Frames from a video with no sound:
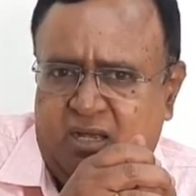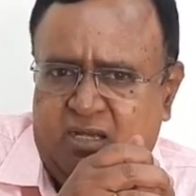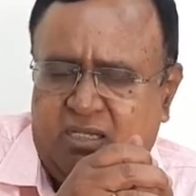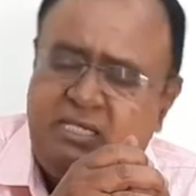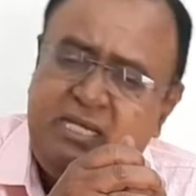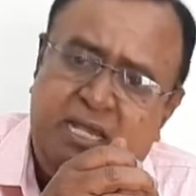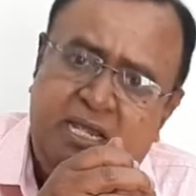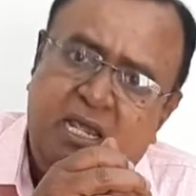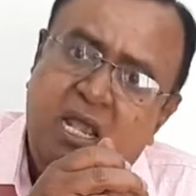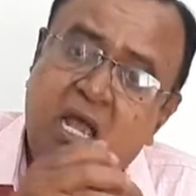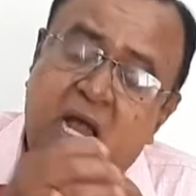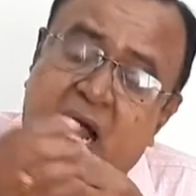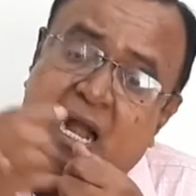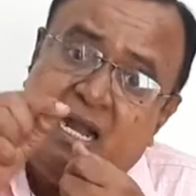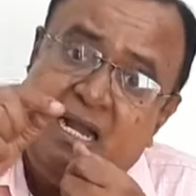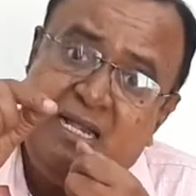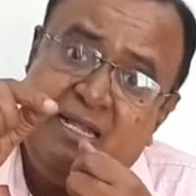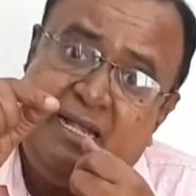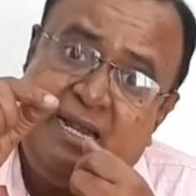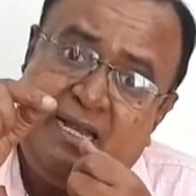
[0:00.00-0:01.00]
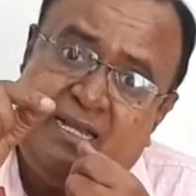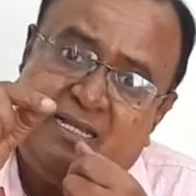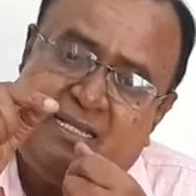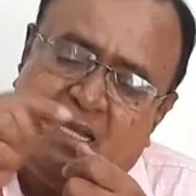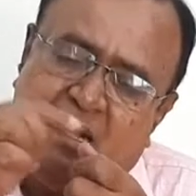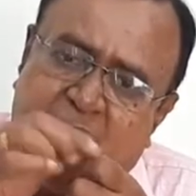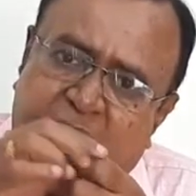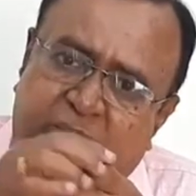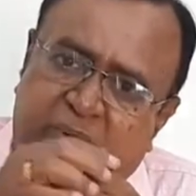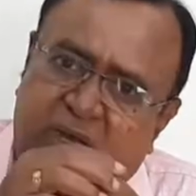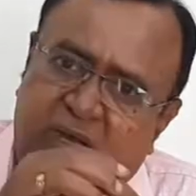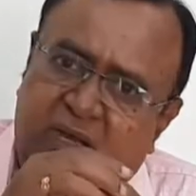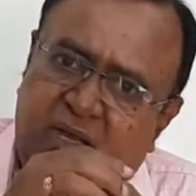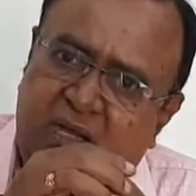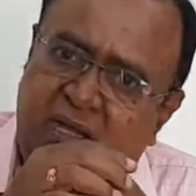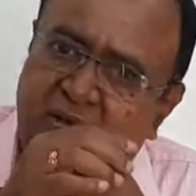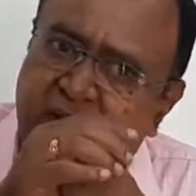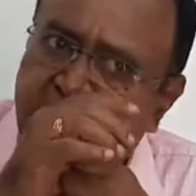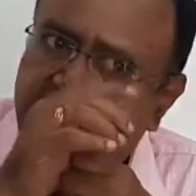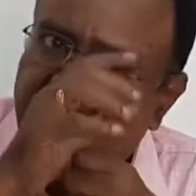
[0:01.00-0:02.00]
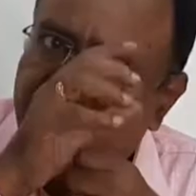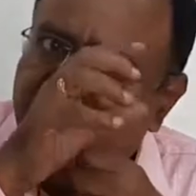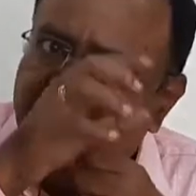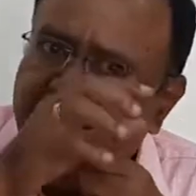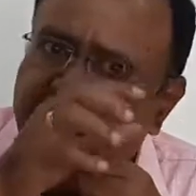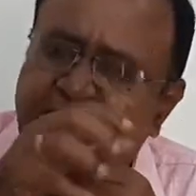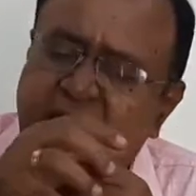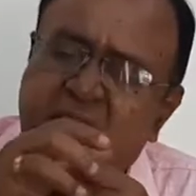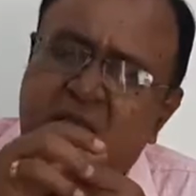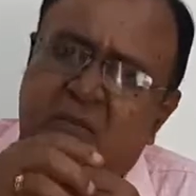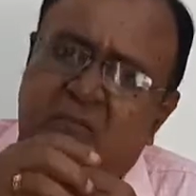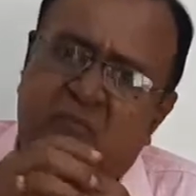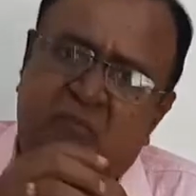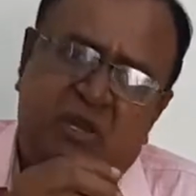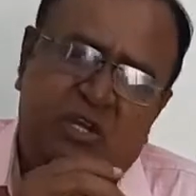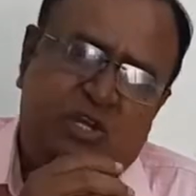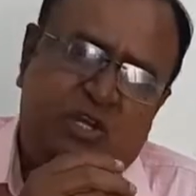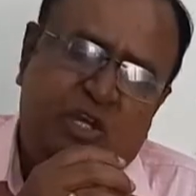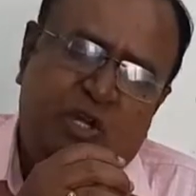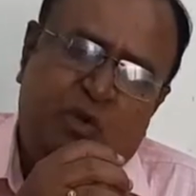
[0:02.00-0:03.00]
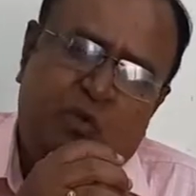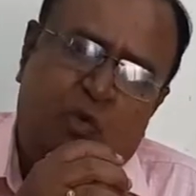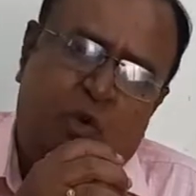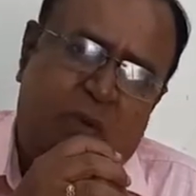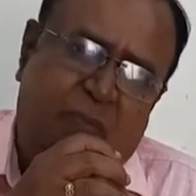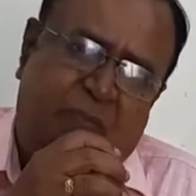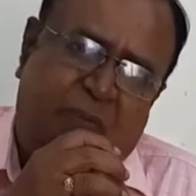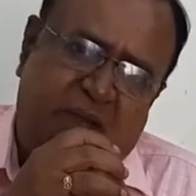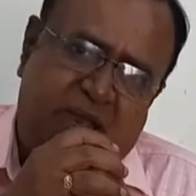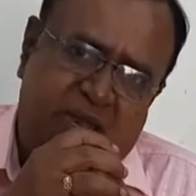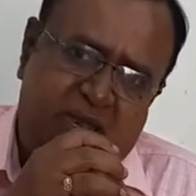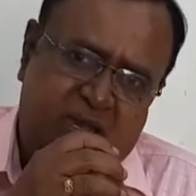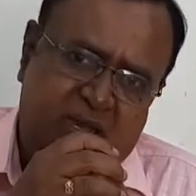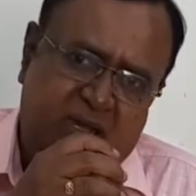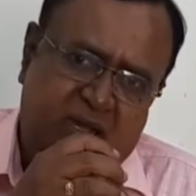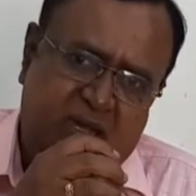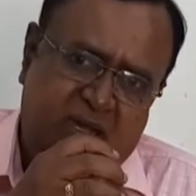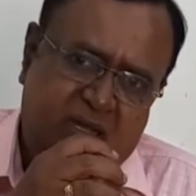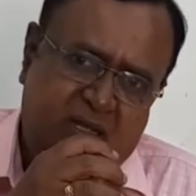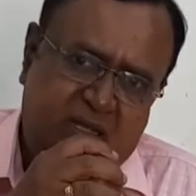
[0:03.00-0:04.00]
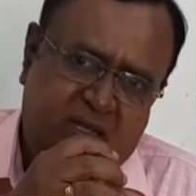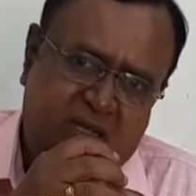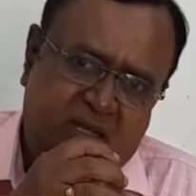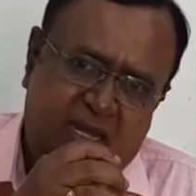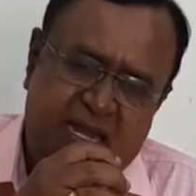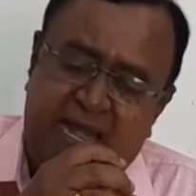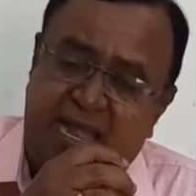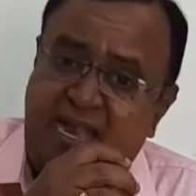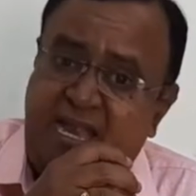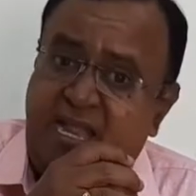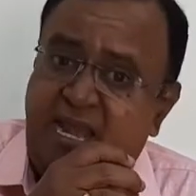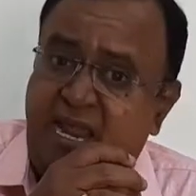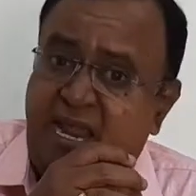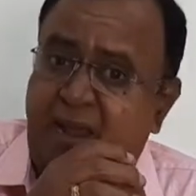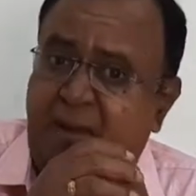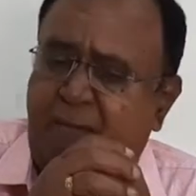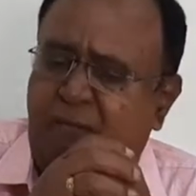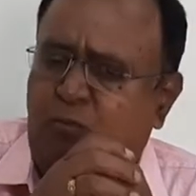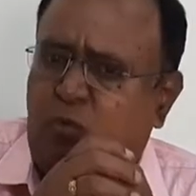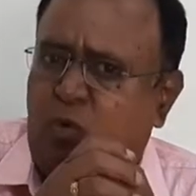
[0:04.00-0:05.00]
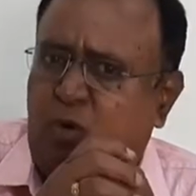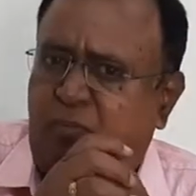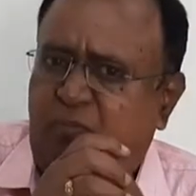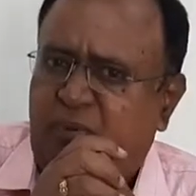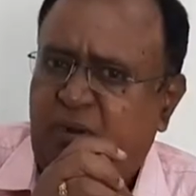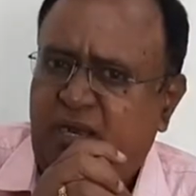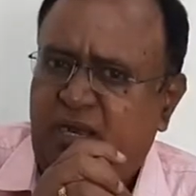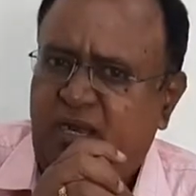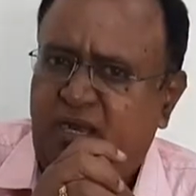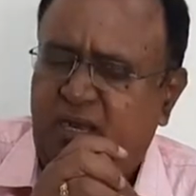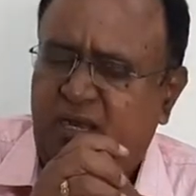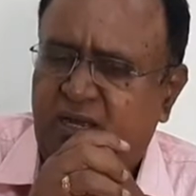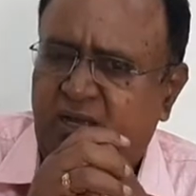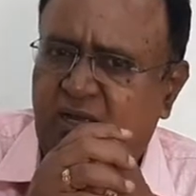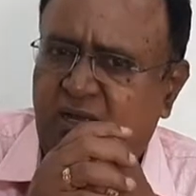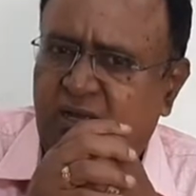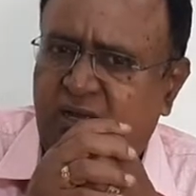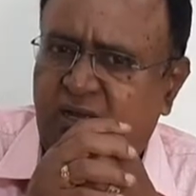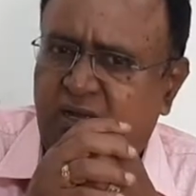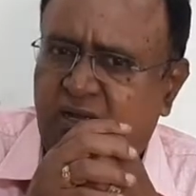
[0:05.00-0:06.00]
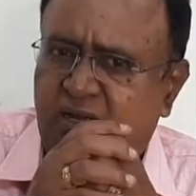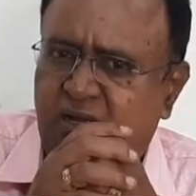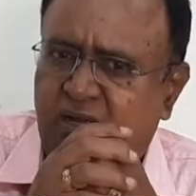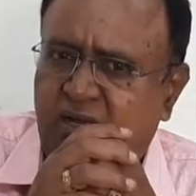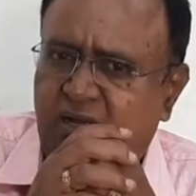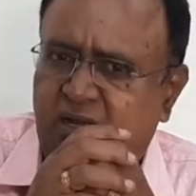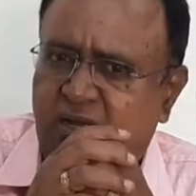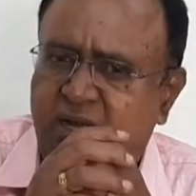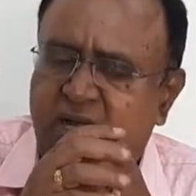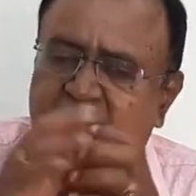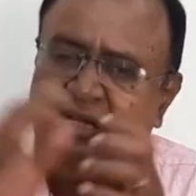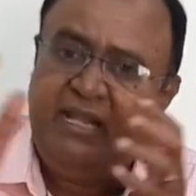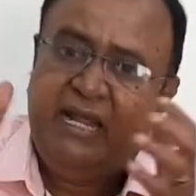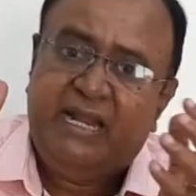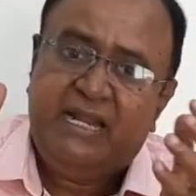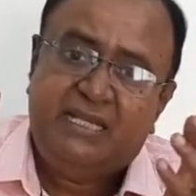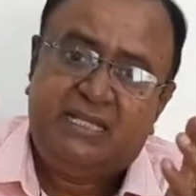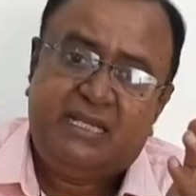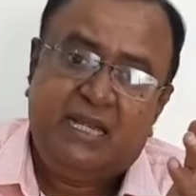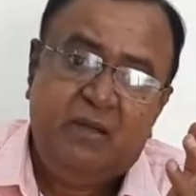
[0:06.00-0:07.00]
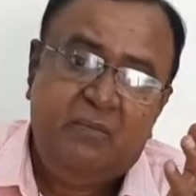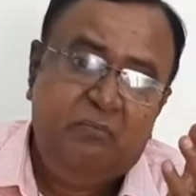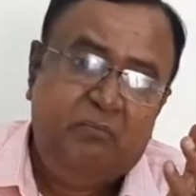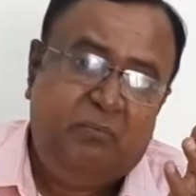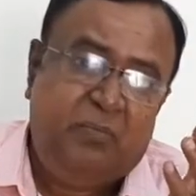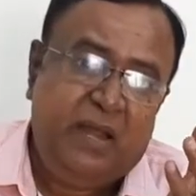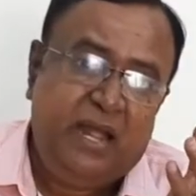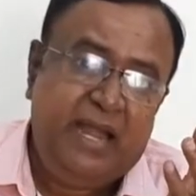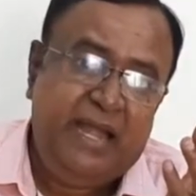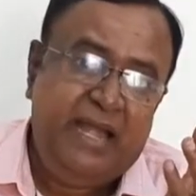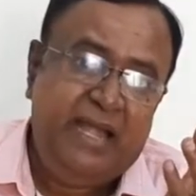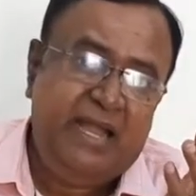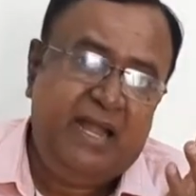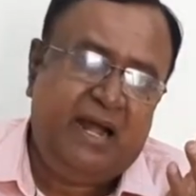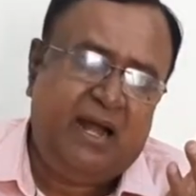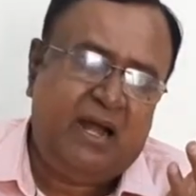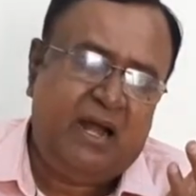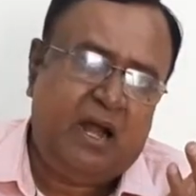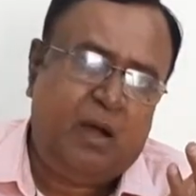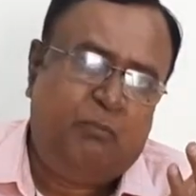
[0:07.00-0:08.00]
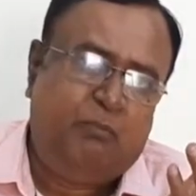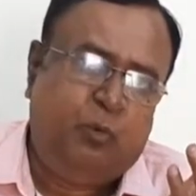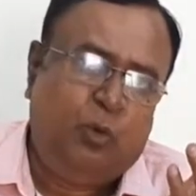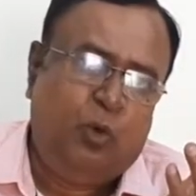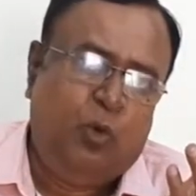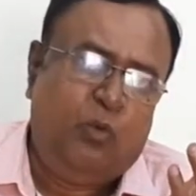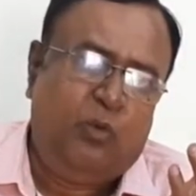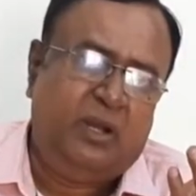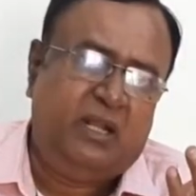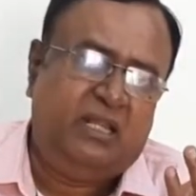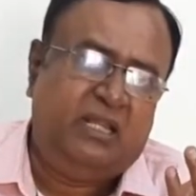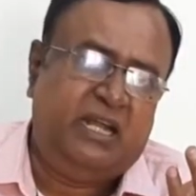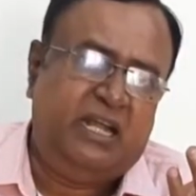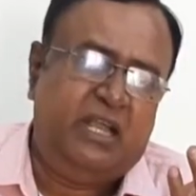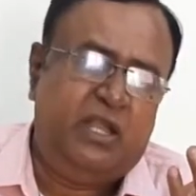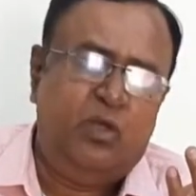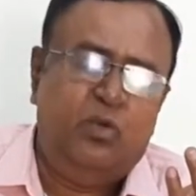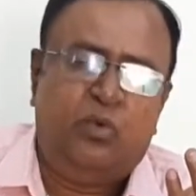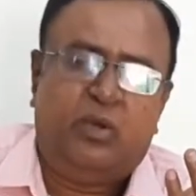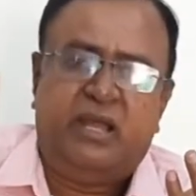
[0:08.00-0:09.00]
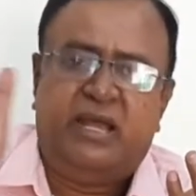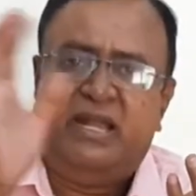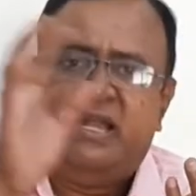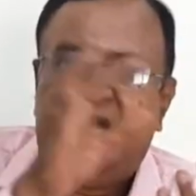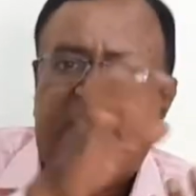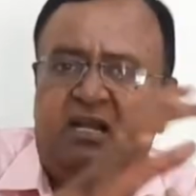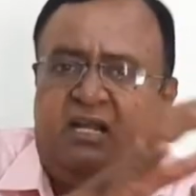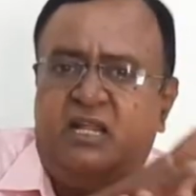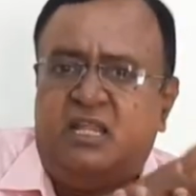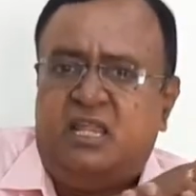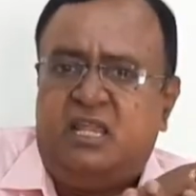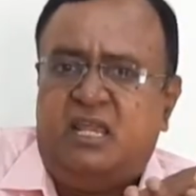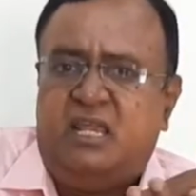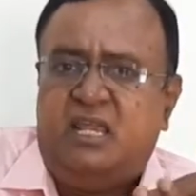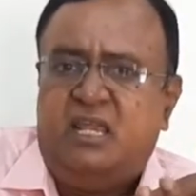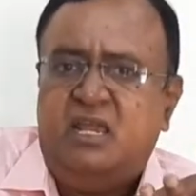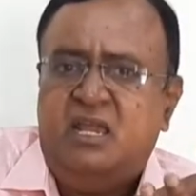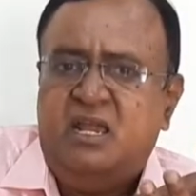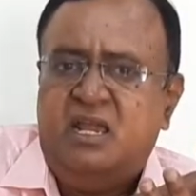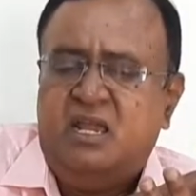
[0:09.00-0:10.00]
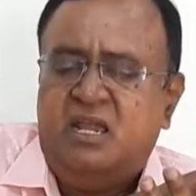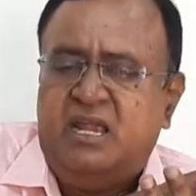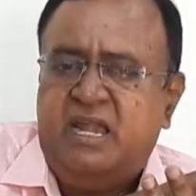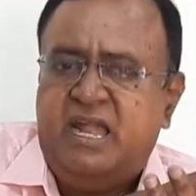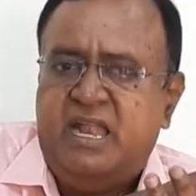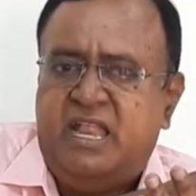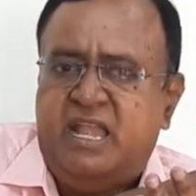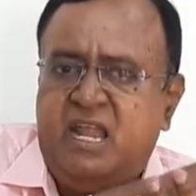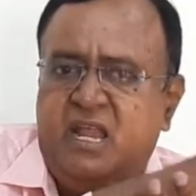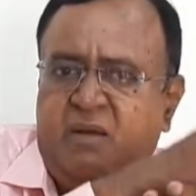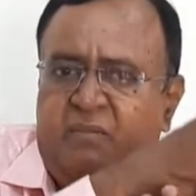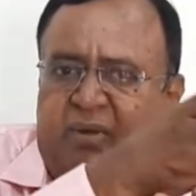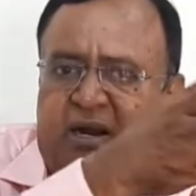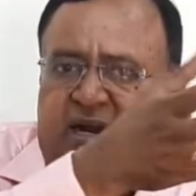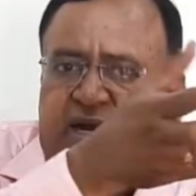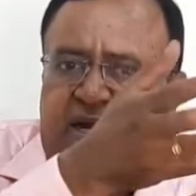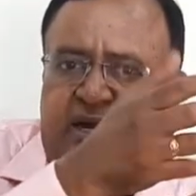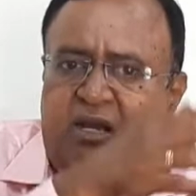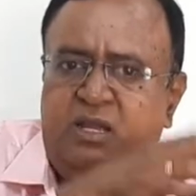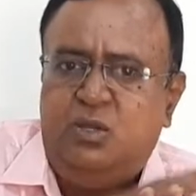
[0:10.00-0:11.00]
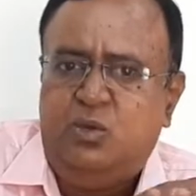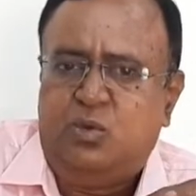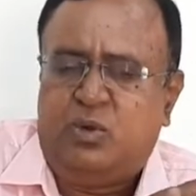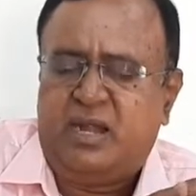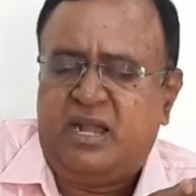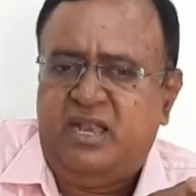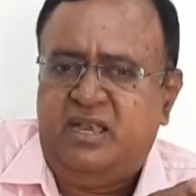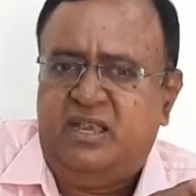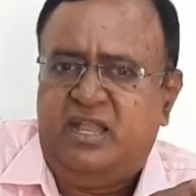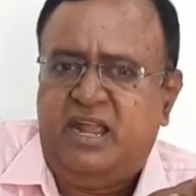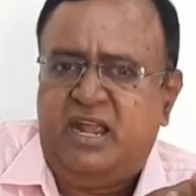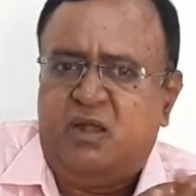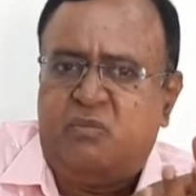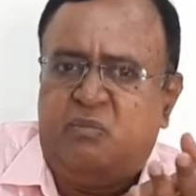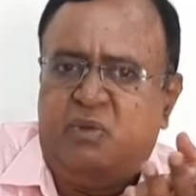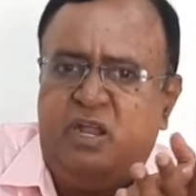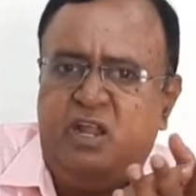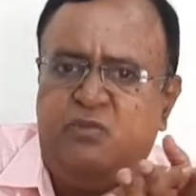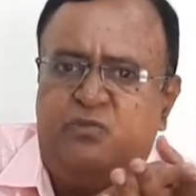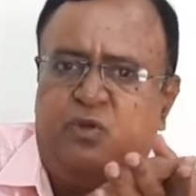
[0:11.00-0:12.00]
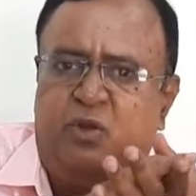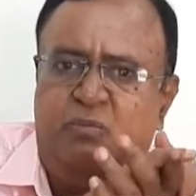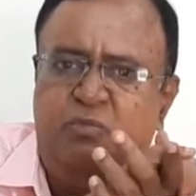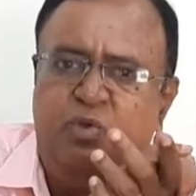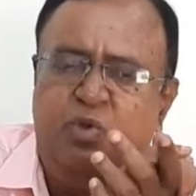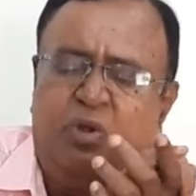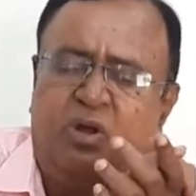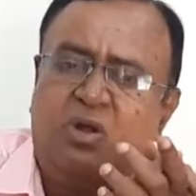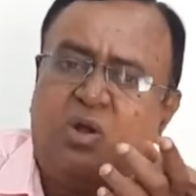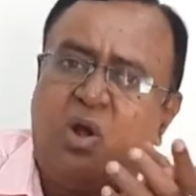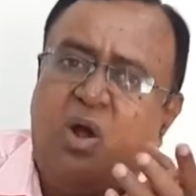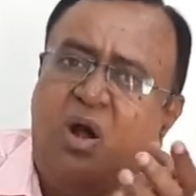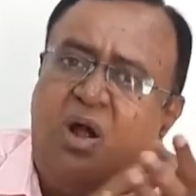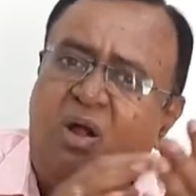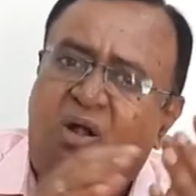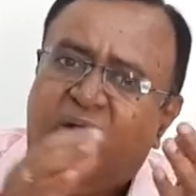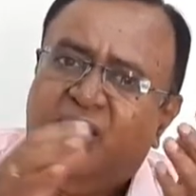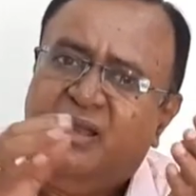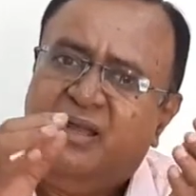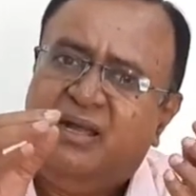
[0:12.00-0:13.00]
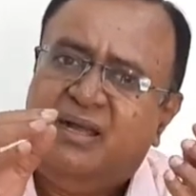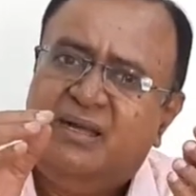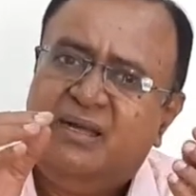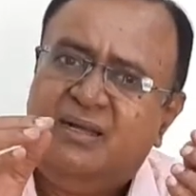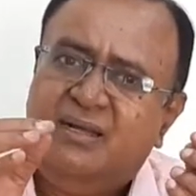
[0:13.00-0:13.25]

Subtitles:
See, another example, ATM machine opened, ATM opened. There is an implied approval that you can enter the ATM and you can take money from your card.